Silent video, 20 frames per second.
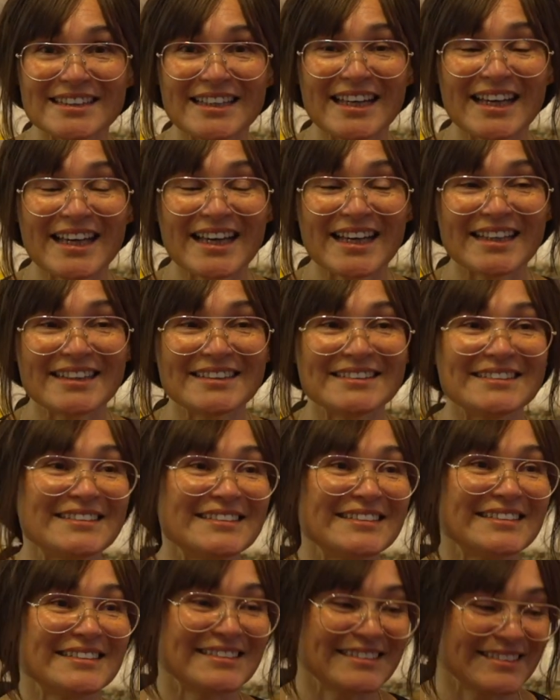And
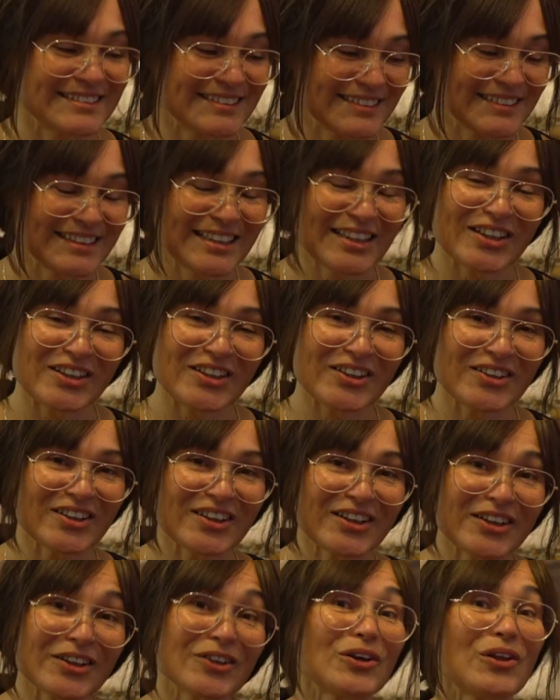you'll
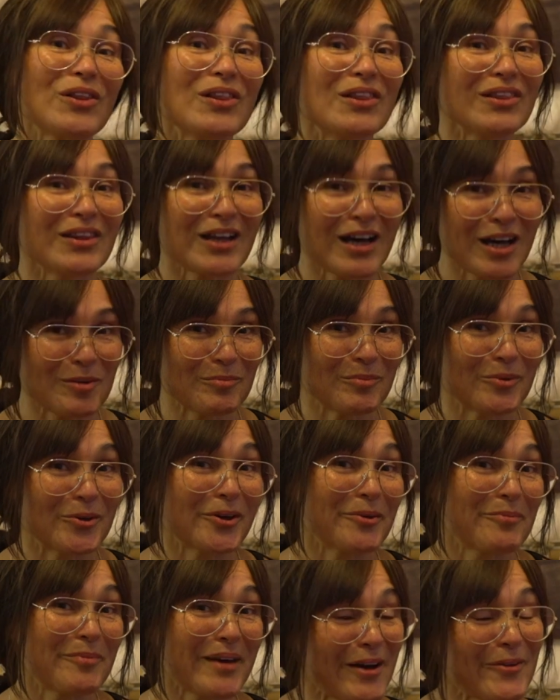hear a lot more
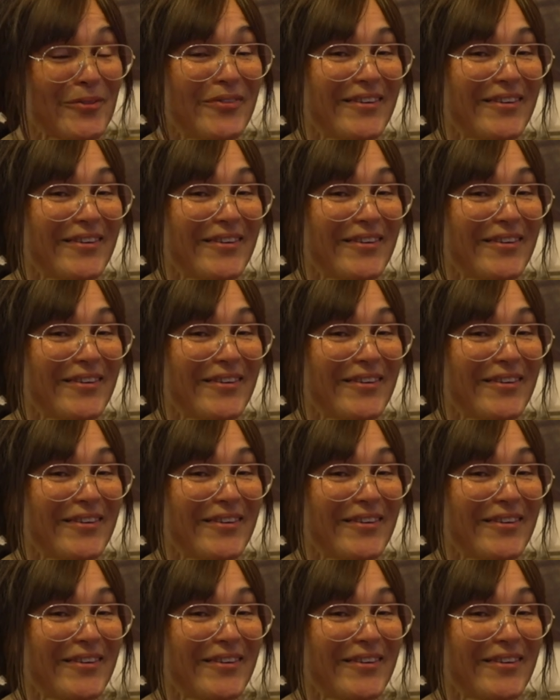about